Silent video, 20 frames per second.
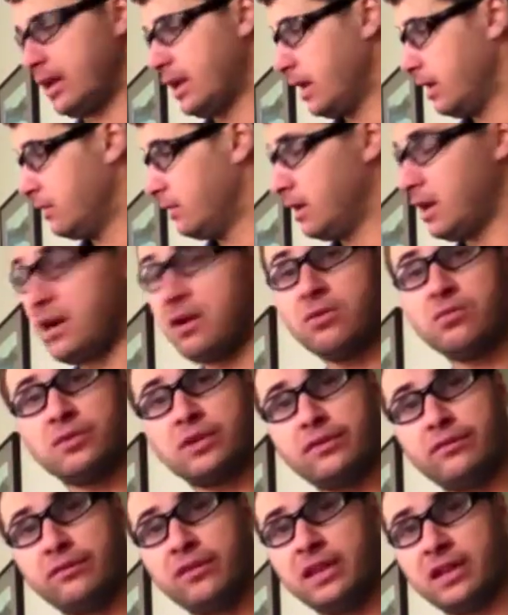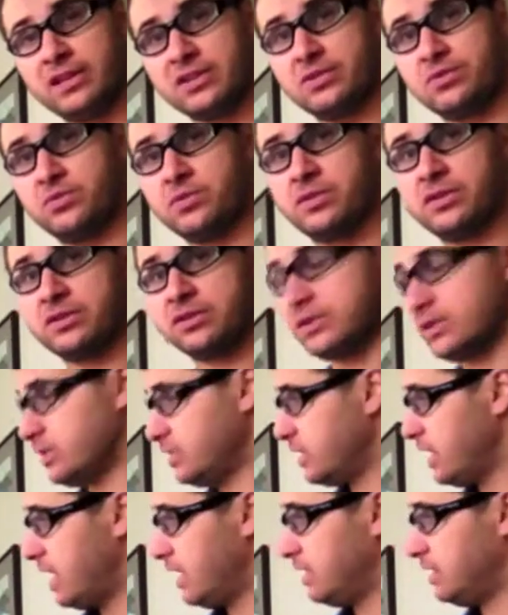And how reflex works
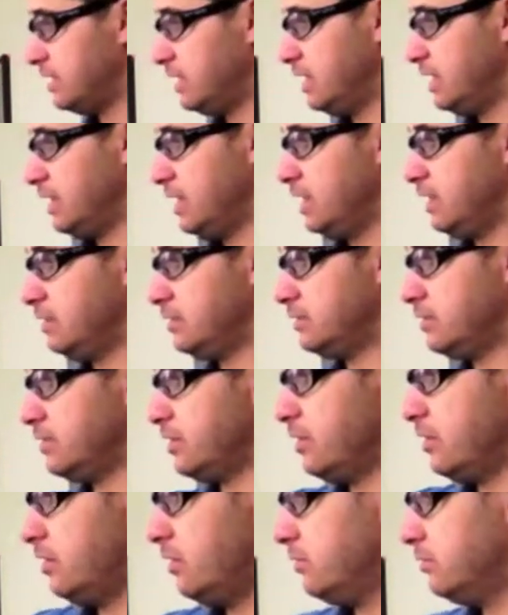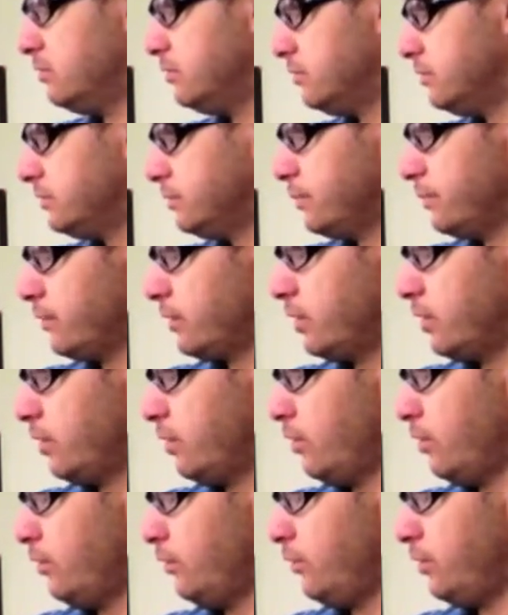is that so
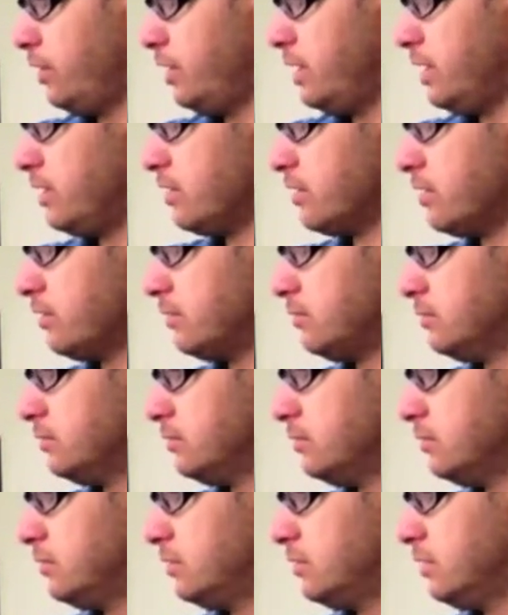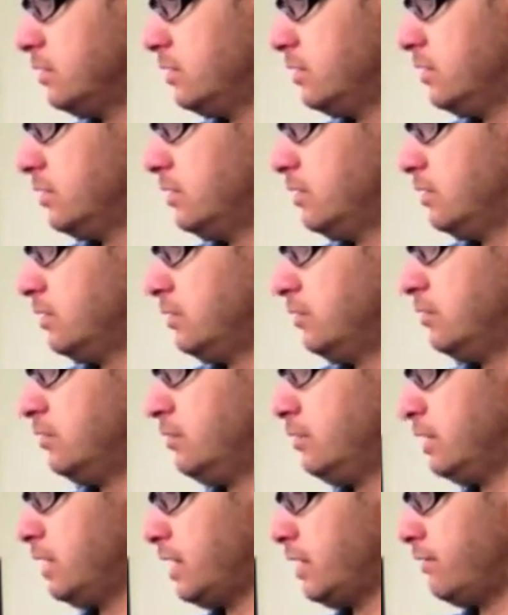over here
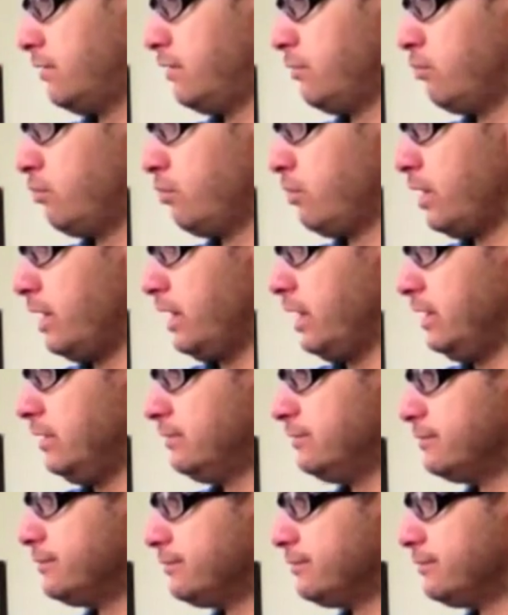we'll have the brain,